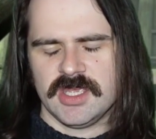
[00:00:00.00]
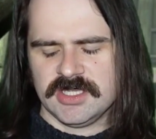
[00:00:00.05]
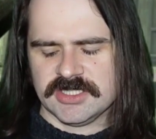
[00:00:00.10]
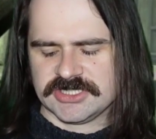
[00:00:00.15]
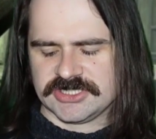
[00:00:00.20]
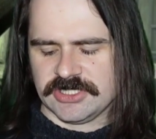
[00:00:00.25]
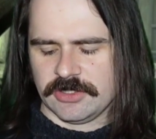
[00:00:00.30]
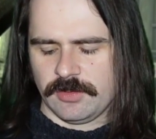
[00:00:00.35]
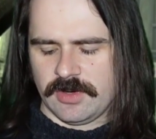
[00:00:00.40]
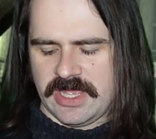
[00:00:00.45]

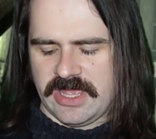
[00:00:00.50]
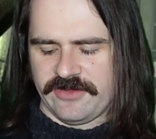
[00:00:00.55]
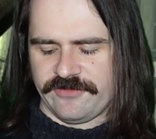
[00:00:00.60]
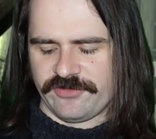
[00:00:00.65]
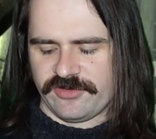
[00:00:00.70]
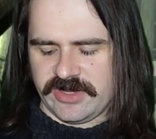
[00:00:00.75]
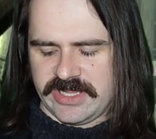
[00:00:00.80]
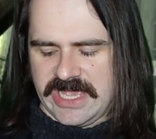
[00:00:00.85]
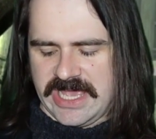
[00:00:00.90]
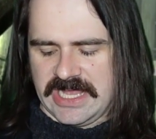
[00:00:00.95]
So
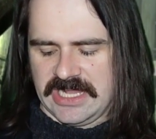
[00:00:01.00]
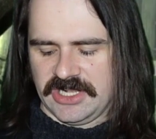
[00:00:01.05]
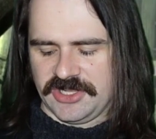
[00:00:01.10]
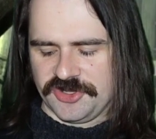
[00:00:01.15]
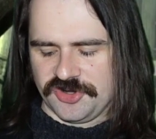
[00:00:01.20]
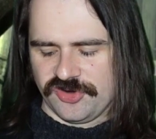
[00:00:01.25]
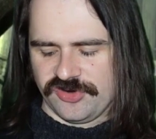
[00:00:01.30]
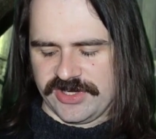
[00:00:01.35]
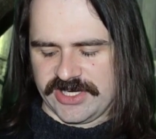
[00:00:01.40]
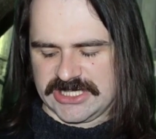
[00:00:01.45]
every
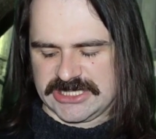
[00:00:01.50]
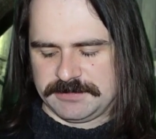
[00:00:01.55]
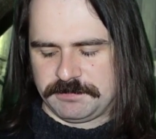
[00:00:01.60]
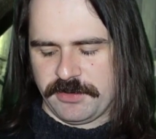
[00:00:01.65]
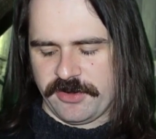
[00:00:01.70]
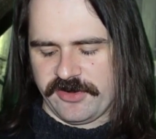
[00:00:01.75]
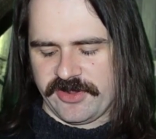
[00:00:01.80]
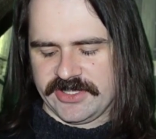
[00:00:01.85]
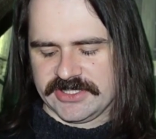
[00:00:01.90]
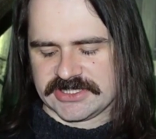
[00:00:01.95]
elder and
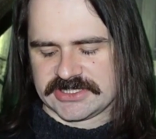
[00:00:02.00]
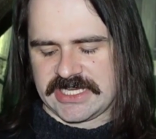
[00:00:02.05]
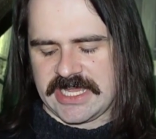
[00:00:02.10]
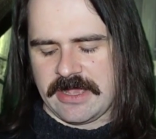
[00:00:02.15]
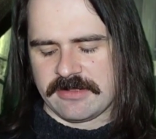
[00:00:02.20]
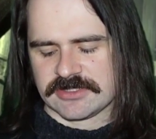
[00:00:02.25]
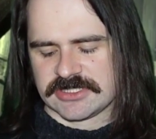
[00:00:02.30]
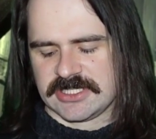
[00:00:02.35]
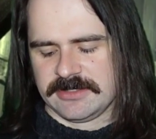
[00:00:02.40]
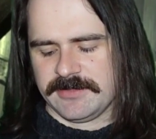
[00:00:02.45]
experienced
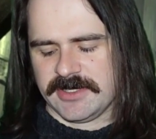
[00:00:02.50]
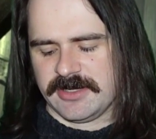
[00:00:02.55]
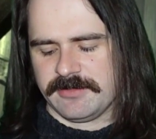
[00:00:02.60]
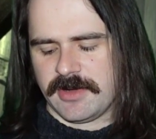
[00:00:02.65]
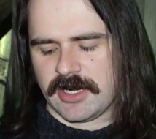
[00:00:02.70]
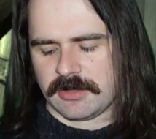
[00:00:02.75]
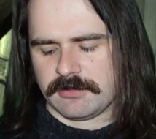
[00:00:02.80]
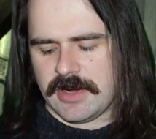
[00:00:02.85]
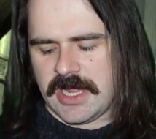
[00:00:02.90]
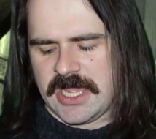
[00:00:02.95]
councilman
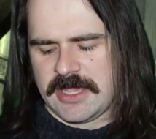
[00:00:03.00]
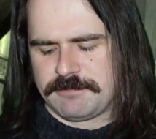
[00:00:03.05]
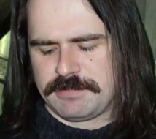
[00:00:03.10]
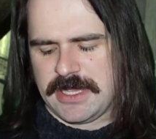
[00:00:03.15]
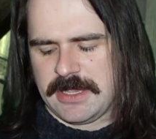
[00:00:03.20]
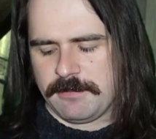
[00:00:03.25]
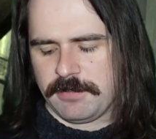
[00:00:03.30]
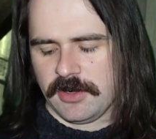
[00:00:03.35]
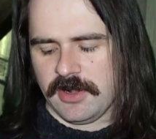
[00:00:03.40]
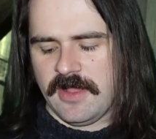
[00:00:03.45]
among my
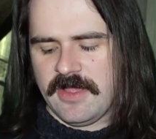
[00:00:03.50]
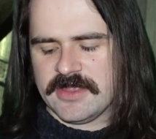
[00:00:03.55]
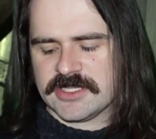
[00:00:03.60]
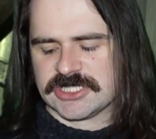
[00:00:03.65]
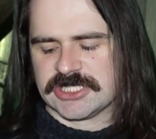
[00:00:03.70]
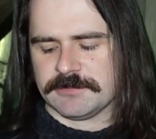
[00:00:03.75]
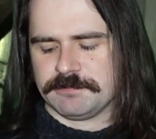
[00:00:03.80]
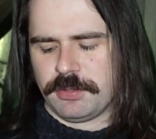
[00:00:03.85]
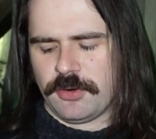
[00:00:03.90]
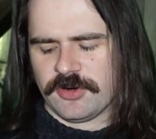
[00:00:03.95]
people
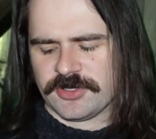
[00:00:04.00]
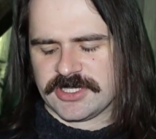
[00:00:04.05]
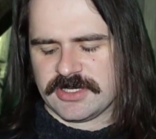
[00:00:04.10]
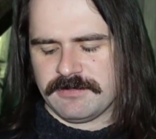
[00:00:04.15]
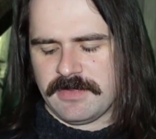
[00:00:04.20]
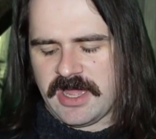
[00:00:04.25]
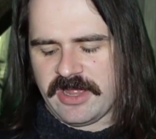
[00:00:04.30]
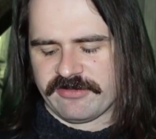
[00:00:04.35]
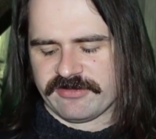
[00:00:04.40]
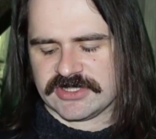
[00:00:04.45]

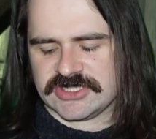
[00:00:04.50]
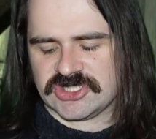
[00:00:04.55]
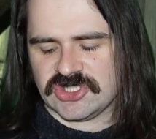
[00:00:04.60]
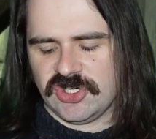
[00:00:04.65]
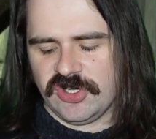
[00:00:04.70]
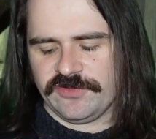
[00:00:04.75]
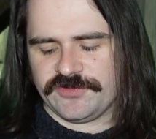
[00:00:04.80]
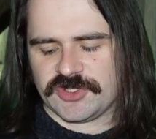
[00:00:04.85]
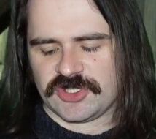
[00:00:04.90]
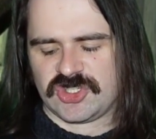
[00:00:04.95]
supported my
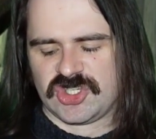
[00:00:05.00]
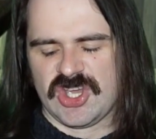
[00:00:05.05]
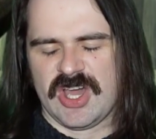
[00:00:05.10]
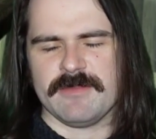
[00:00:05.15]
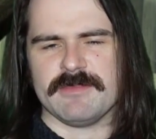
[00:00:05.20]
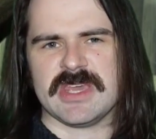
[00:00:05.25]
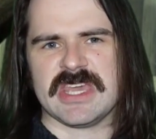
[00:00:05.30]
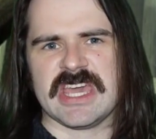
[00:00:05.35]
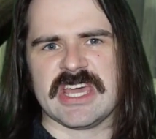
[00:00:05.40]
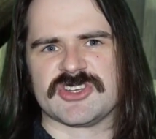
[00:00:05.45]
resolve to
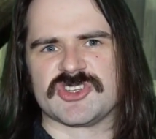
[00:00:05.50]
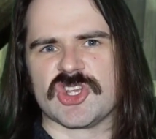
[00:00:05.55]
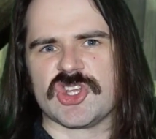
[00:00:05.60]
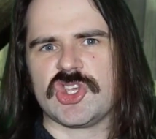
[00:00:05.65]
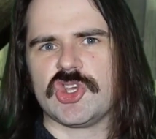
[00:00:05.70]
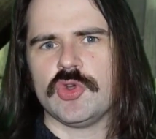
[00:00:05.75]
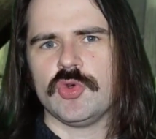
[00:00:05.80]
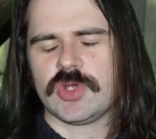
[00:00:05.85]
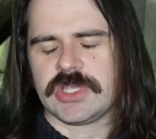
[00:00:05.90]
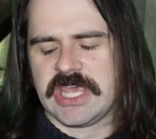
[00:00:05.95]
come here to
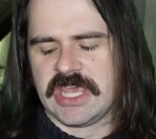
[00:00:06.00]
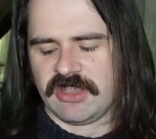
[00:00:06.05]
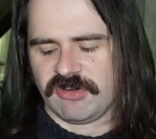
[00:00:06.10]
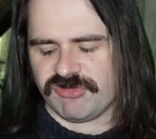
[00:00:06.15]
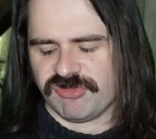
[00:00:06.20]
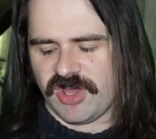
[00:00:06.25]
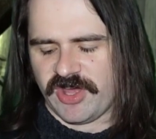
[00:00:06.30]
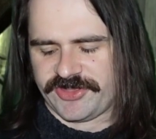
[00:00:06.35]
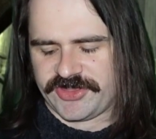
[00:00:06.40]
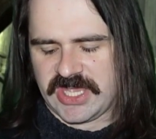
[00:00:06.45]
you, King
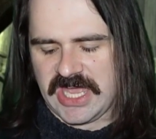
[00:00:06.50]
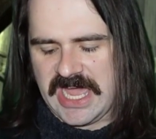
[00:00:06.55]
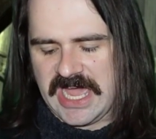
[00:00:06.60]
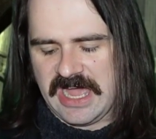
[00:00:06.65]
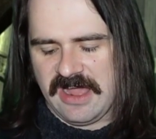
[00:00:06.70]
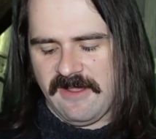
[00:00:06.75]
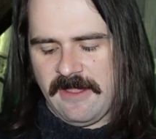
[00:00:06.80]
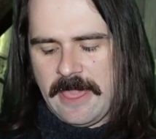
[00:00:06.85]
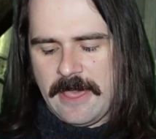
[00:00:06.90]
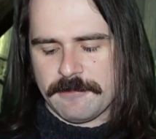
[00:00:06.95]

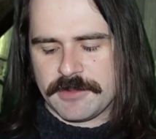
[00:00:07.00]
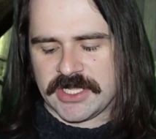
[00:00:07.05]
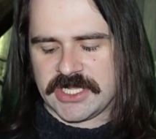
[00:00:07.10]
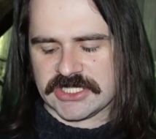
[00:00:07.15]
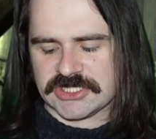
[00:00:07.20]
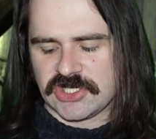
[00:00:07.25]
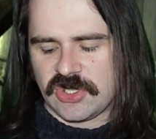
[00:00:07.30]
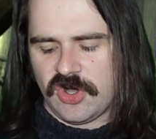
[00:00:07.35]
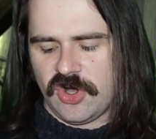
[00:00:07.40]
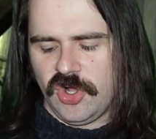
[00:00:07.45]
Hrothgar,
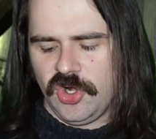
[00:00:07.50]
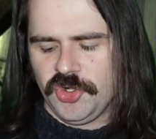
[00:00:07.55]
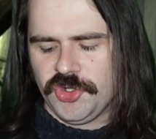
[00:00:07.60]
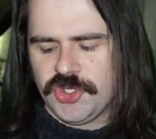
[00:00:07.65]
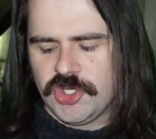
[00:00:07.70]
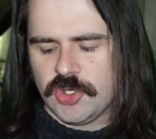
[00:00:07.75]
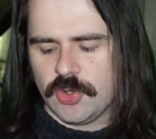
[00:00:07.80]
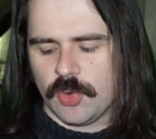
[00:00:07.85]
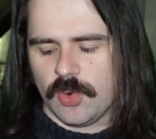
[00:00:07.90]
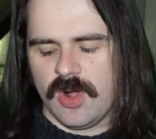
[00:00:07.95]
because all
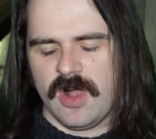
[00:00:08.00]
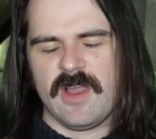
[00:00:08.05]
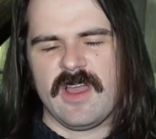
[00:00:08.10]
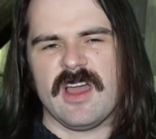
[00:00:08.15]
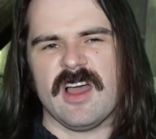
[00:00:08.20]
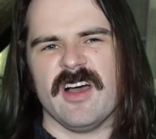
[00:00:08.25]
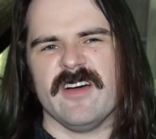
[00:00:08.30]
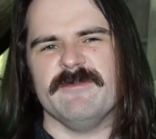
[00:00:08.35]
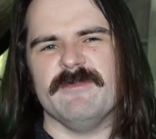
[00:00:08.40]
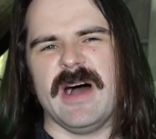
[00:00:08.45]
knew
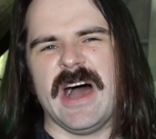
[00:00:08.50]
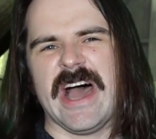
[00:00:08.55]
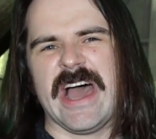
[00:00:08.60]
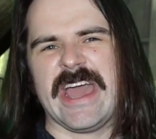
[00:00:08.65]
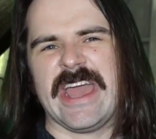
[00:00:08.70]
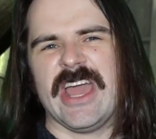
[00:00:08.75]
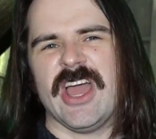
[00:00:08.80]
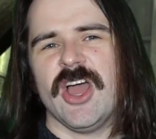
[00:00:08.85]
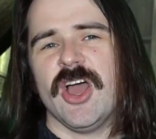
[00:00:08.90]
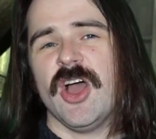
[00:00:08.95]
of
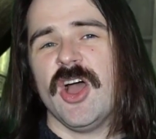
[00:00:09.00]
my